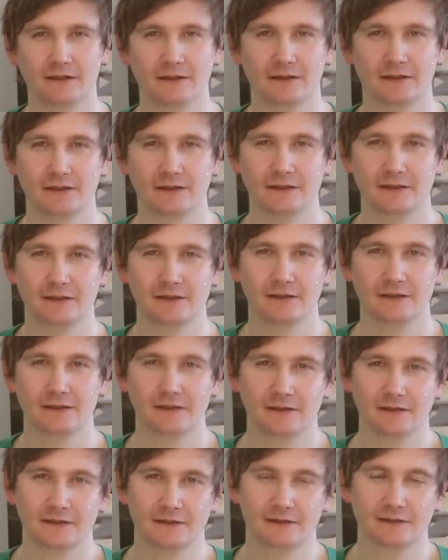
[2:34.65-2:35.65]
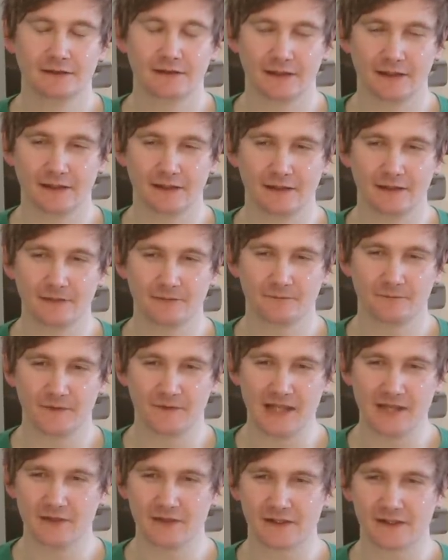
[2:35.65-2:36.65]
Yeah, for sure. Like,
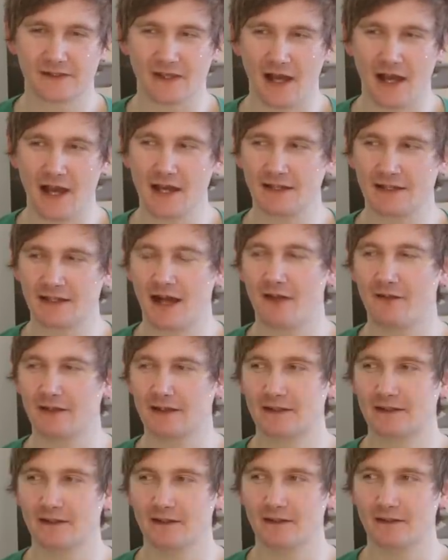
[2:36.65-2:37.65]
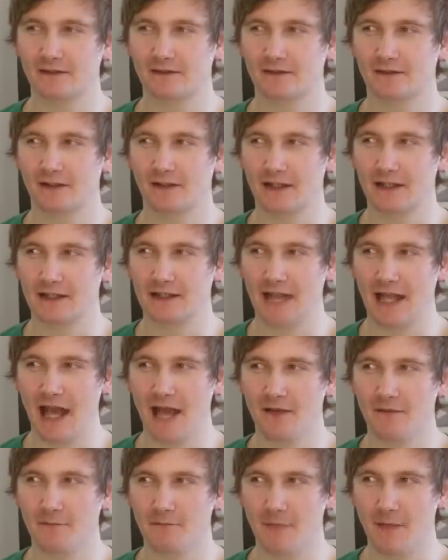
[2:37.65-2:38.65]
even side characters like
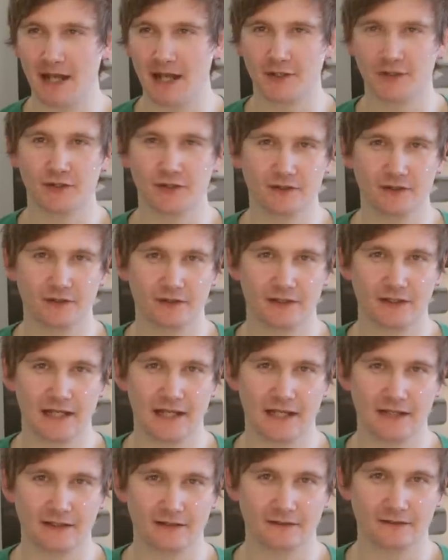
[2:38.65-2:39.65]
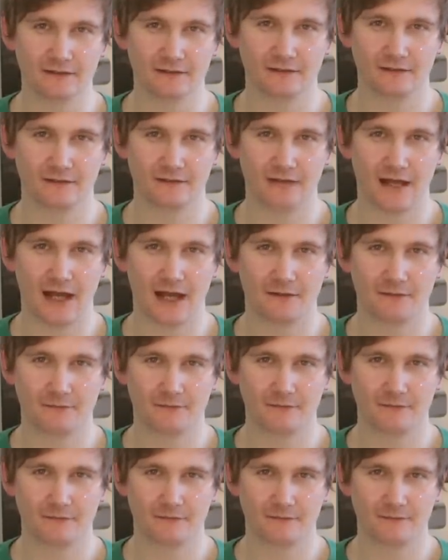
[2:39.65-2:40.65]
get mentioned in that
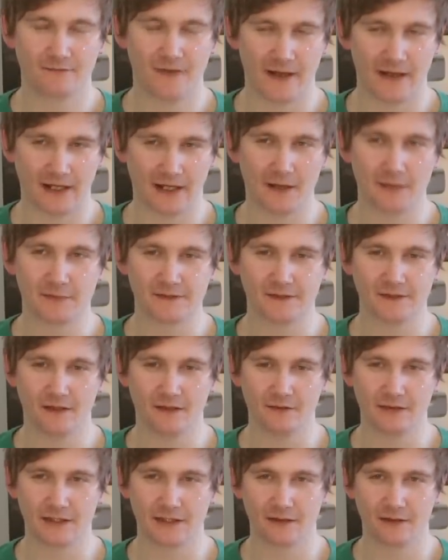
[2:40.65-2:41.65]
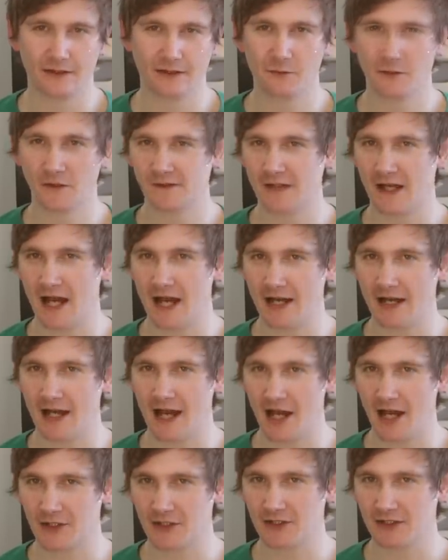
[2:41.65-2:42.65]
final episode, including ones that aren't
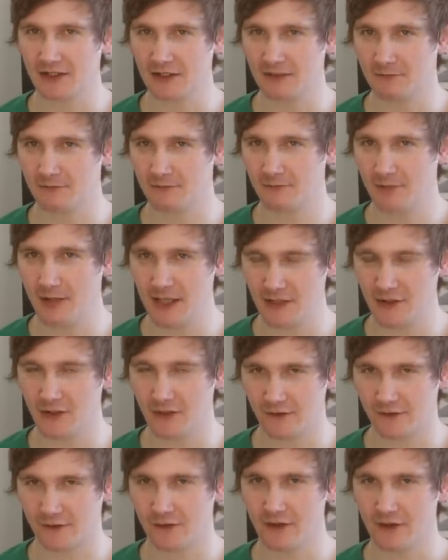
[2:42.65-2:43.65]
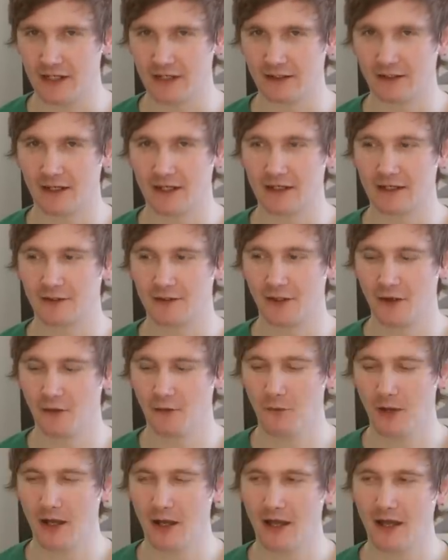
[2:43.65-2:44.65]
actually pictured on screen. Like, do you know
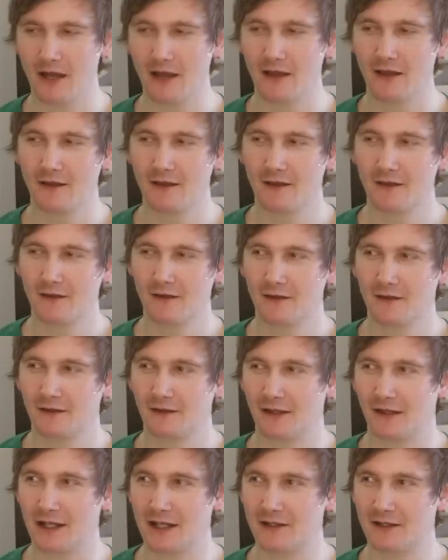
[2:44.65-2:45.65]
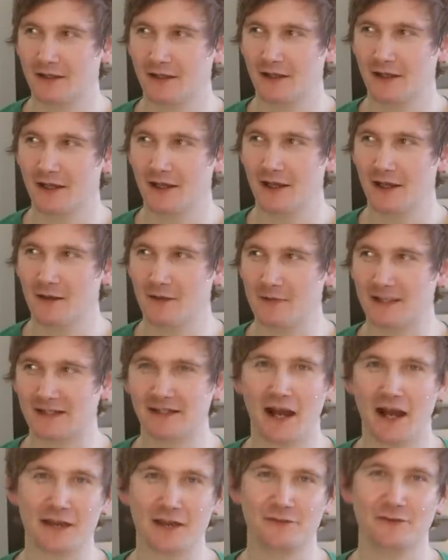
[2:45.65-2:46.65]
where? Like um, it's
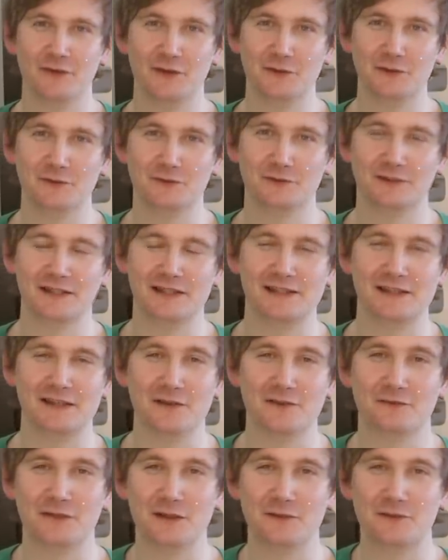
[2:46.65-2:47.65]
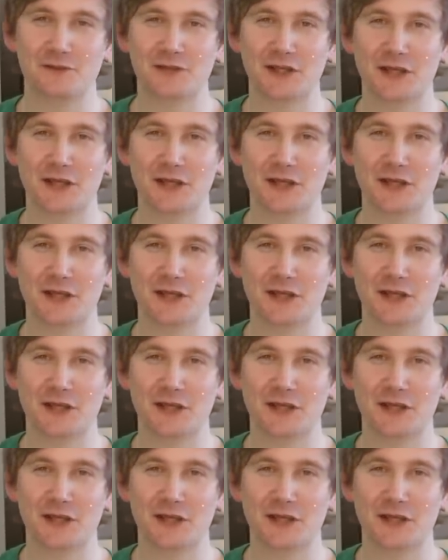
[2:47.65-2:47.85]
Typhoon, it's in the future.